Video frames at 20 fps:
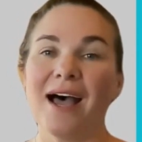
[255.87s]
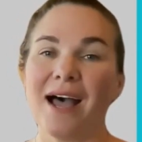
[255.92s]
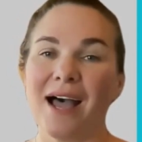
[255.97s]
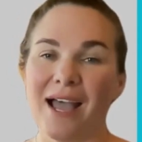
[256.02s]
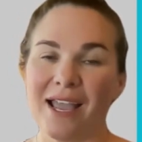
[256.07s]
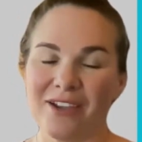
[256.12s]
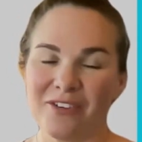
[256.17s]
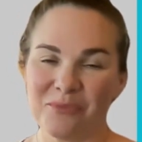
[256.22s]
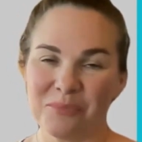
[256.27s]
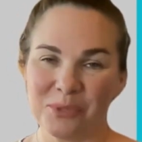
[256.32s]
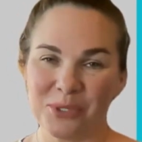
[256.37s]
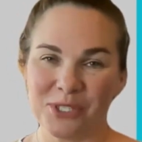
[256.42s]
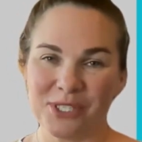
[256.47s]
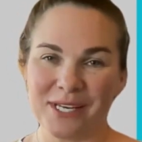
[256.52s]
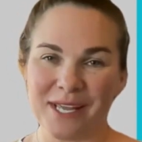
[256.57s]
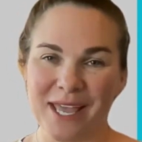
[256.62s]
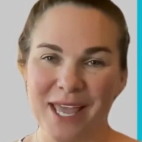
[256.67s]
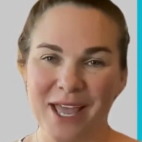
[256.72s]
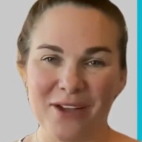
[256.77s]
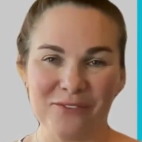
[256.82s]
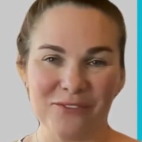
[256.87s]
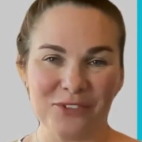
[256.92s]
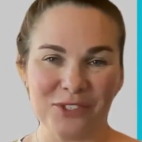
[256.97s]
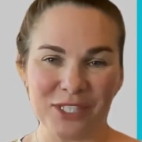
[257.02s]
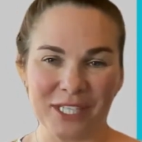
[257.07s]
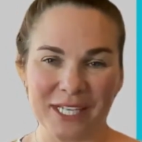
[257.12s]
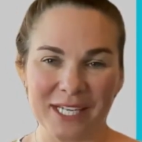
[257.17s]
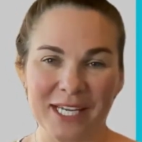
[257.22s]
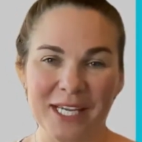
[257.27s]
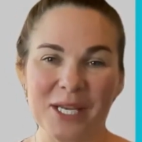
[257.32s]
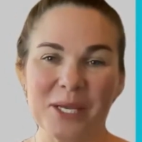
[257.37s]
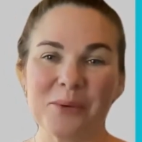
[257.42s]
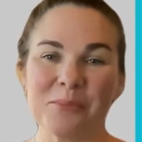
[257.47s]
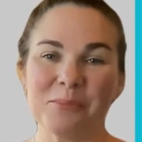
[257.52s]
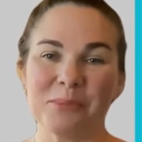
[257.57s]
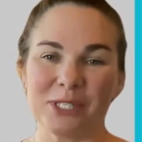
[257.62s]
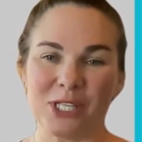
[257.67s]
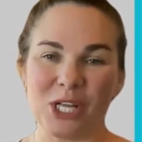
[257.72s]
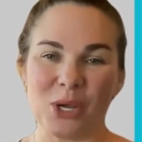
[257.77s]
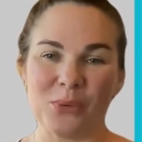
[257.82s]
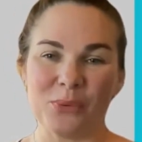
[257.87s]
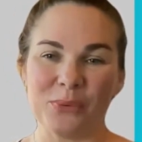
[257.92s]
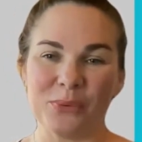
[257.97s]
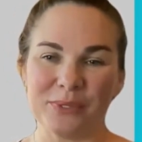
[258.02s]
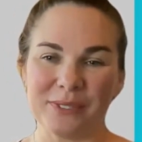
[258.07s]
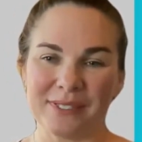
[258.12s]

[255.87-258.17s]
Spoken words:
I have put a helpful link below.